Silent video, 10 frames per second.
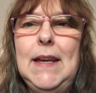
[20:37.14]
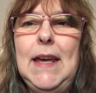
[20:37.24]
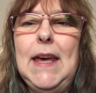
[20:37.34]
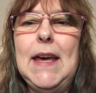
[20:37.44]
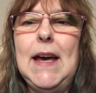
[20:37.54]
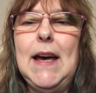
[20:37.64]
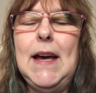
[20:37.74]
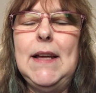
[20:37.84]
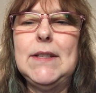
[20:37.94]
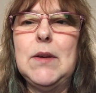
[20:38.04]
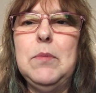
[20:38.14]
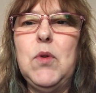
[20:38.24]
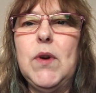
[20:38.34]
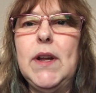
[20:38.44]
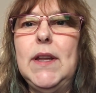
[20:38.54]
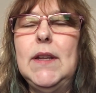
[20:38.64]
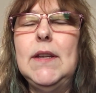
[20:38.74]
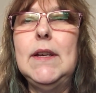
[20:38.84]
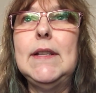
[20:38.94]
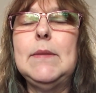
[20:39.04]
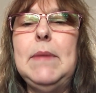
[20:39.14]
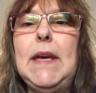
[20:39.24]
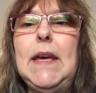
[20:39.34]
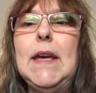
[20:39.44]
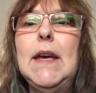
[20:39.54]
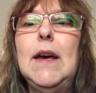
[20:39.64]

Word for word: Hey guys, good morning. It's me.